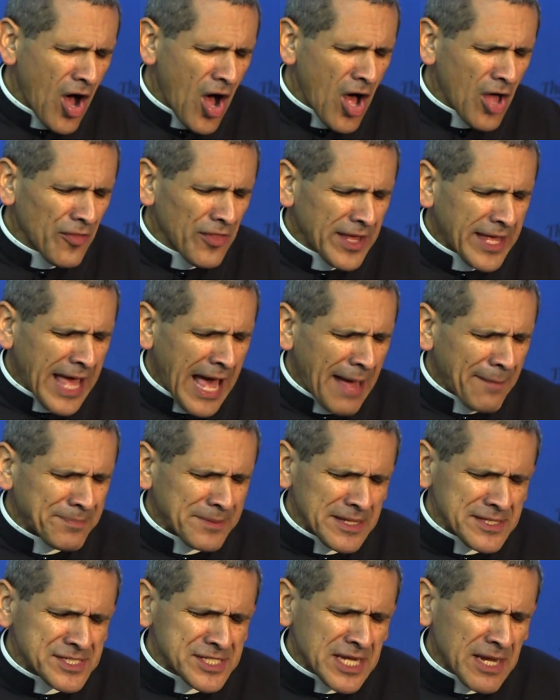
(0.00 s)
All the
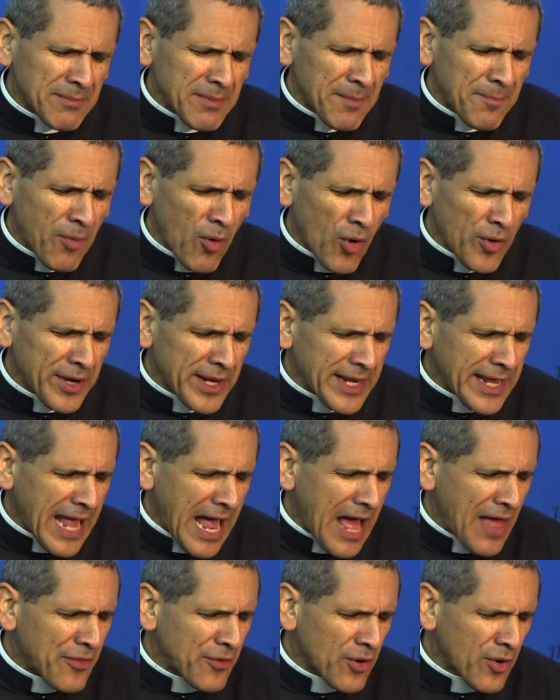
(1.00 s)
captains come aboard and
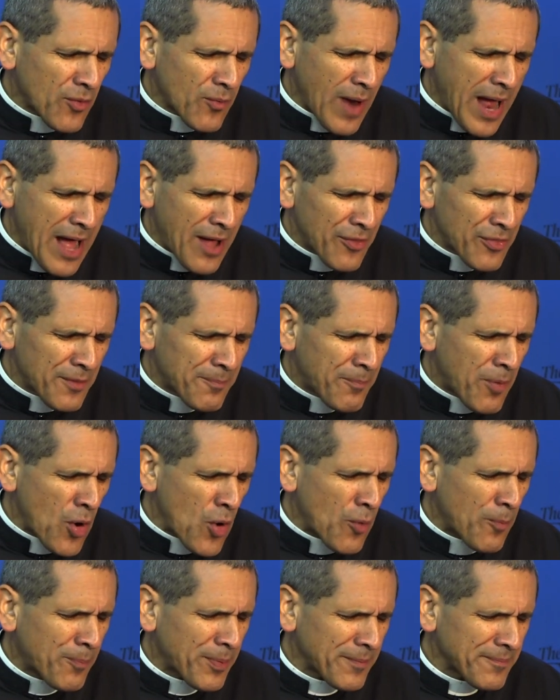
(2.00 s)
gather around the
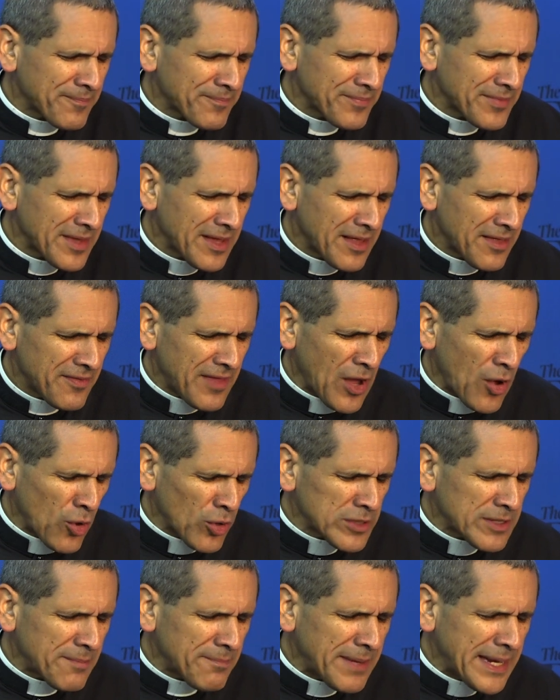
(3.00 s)
Pope. They
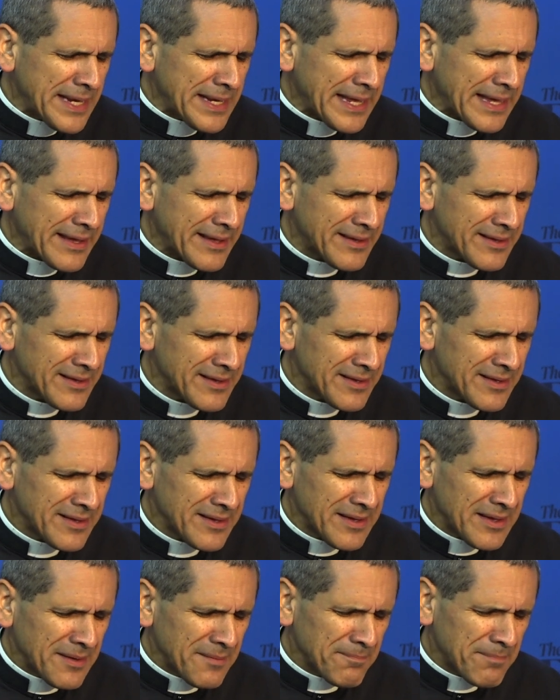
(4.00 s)
hold a meeting,
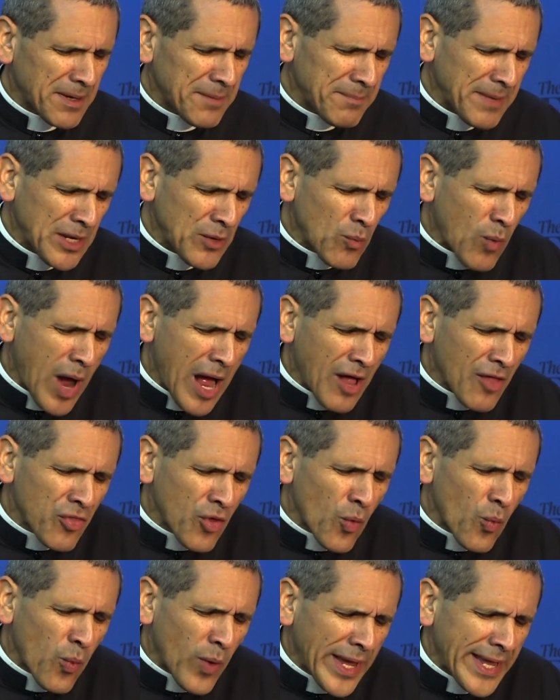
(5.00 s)
but meanwhile
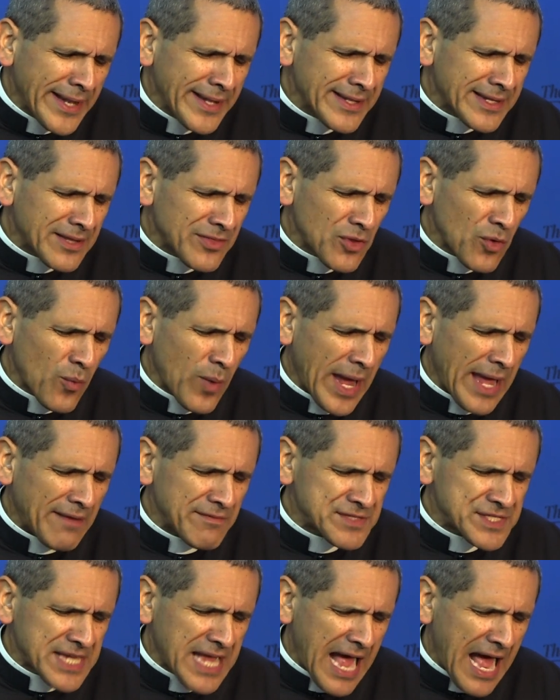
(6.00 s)
the wind and the
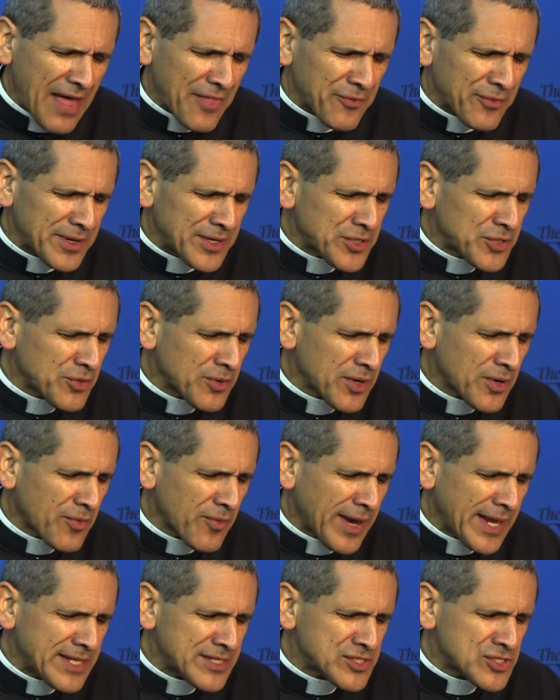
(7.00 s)
waves gather into a
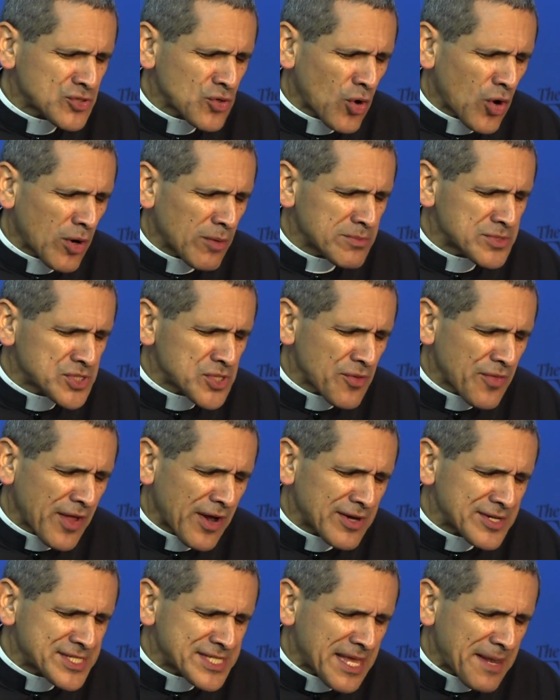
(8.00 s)
great storm, so
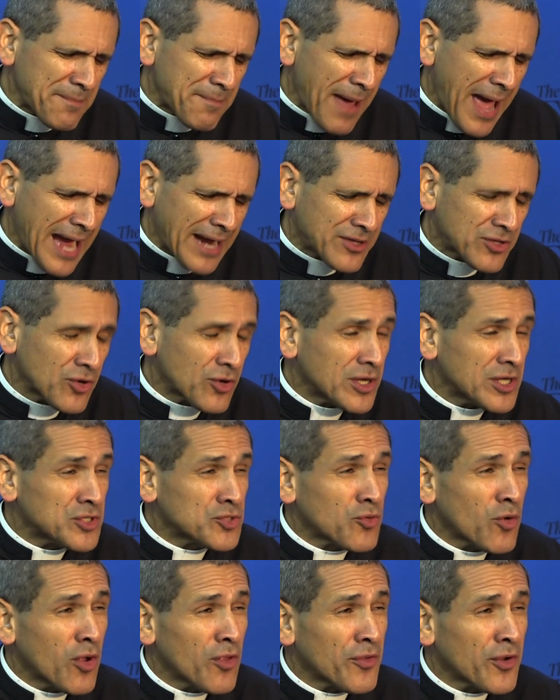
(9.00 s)
they are sent back to
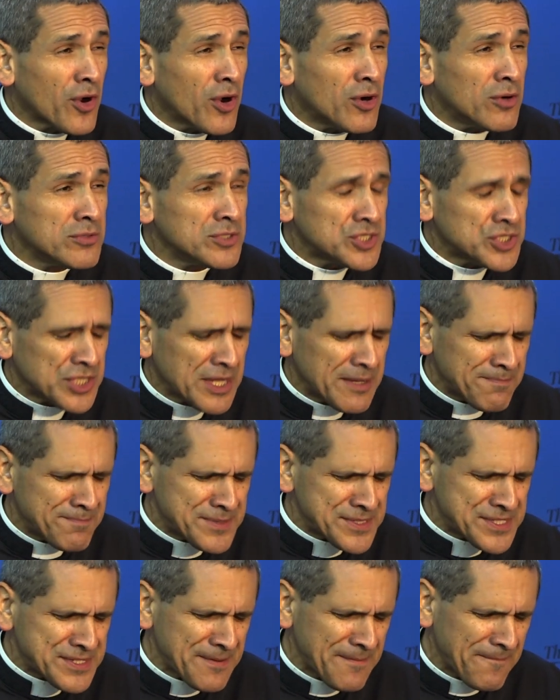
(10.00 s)
control their own
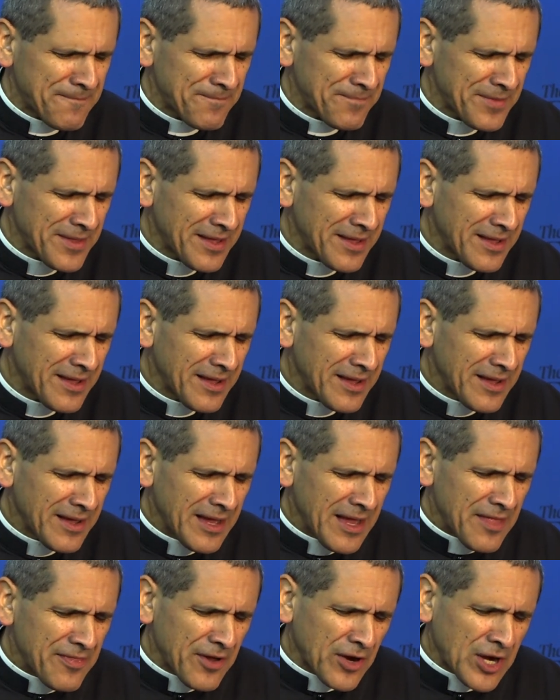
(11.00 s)
ships.
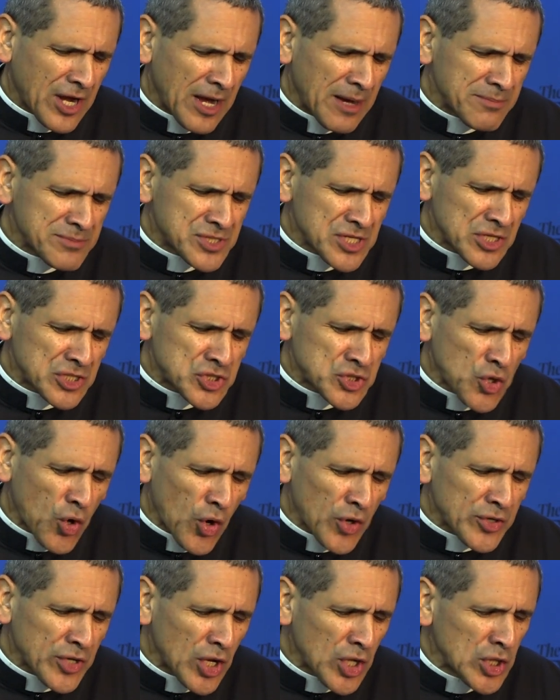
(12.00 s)
There comes a
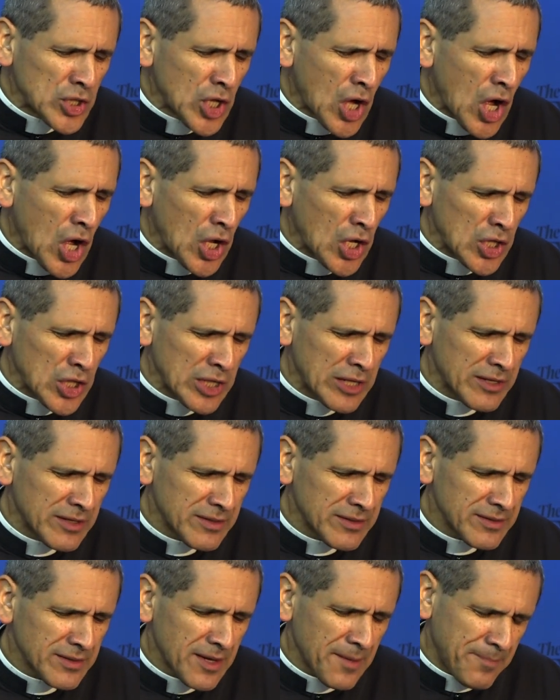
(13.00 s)
short lull,
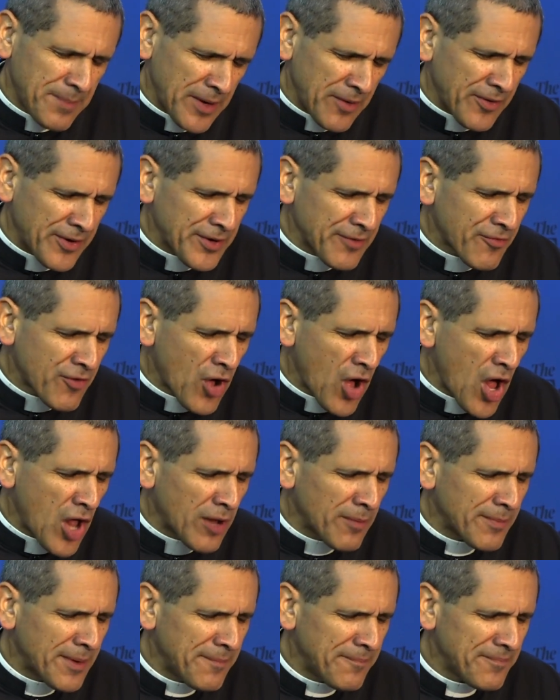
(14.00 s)
a period of
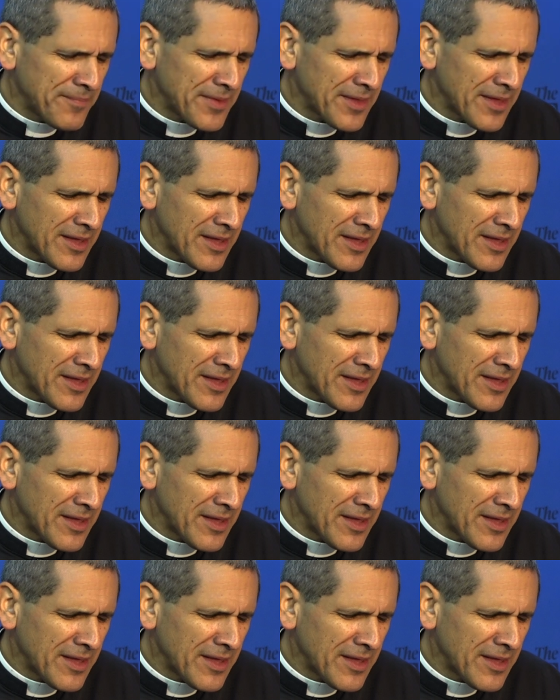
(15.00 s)
calm.